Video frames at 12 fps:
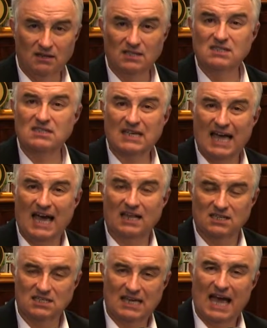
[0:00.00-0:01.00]
these cat
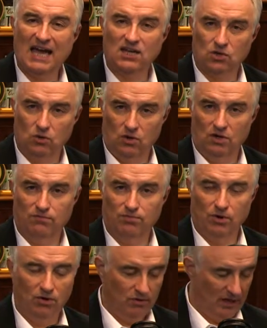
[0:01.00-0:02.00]
this category of
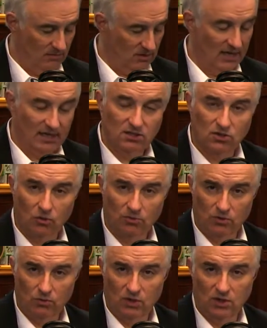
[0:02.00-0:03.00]
programs like
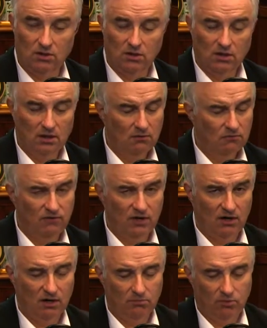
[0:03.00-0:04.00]
Adobe Reader.
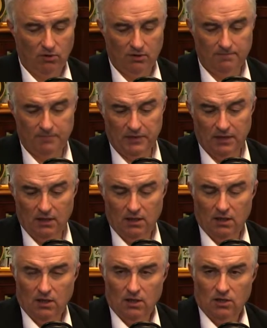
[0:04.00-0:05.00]
Very important.
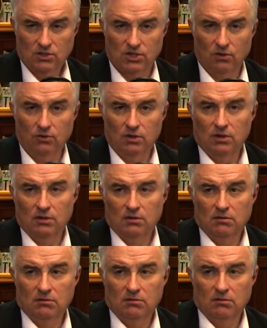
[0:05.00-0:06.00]
So
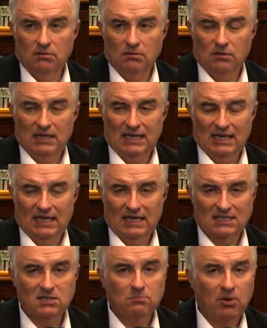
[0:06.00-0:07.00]

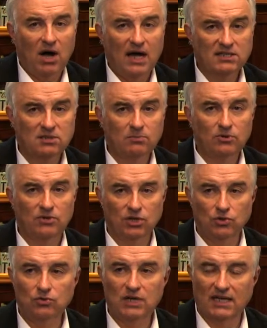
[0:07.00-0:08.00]
is it possible that
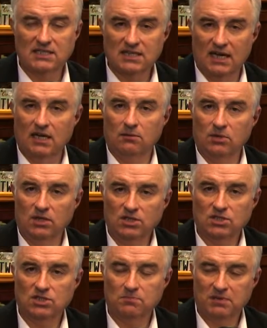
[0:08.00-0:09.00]
you got sent a
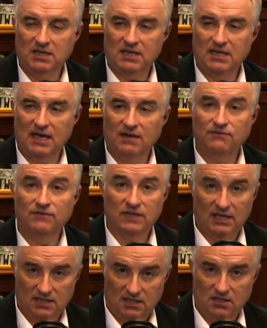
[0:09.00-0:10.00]
malicious PDF?
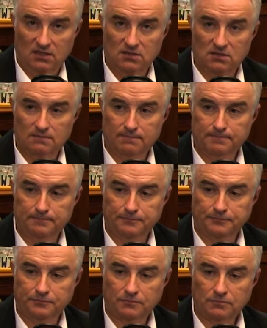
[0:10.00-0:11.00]
Yes, it is.
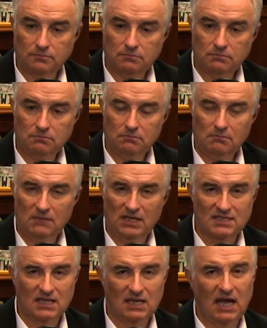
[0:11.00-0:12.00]

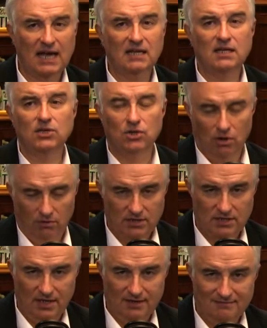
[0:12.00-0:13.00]
Is it likely? No,
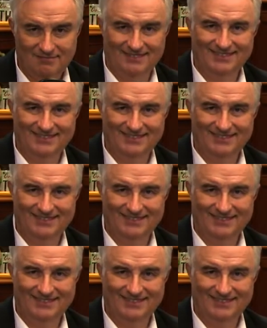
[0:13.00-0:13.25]
it's not.